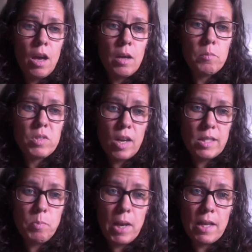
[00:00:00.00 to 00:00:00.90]

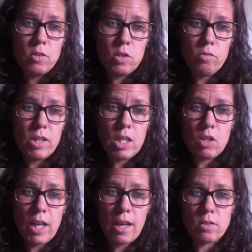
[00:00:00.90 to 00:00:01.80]
Cytoplan do a really
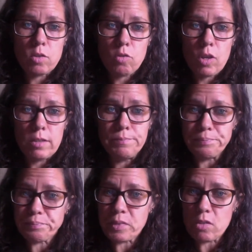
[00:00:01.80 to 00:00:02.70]
good castor oil.
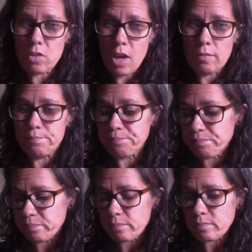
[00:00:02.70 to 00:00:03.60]
So
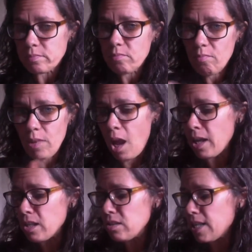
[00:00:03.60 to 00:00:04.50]
I'm
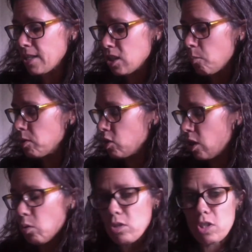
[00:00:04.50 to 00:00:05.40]
going to stand up and show
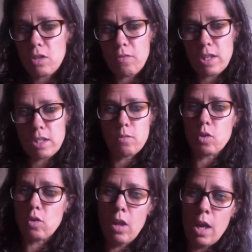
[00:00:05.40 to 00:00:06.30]
you what to do. First of
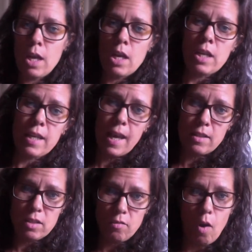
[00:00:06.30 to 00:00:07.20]
all, get
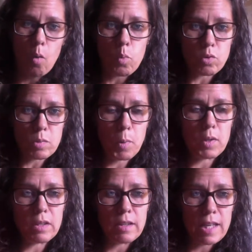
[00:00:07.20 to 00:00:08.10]
yourself a hot water
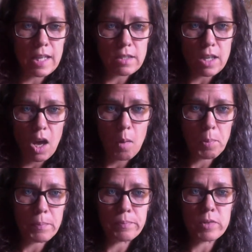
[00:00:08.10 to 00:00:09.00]
bottle and heat it up.
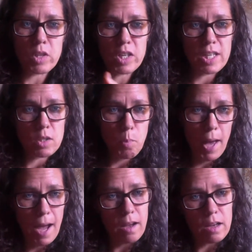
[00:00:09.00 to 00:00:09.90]
So you need your
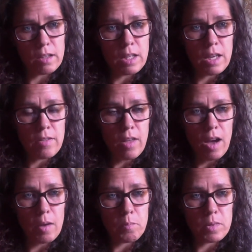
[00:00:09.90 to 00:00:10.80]
pack that
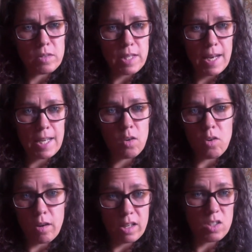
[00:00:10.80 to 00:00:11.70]
I'm selling,
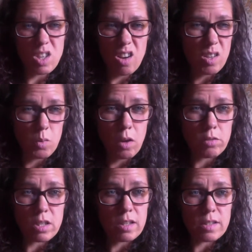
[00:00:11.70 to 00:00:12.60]
or I'm going to show you an
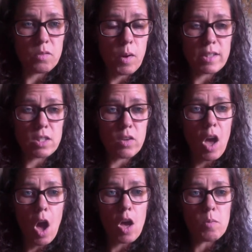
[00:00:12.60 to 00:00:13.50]
alternative way to do it
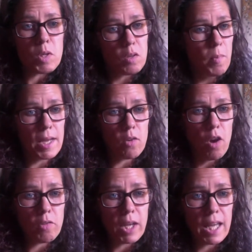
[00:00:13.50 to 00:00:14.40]
at home. You can make your
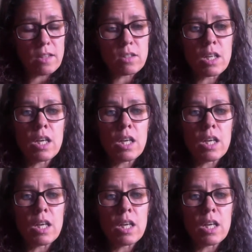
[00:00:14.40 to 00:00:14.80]
own kit.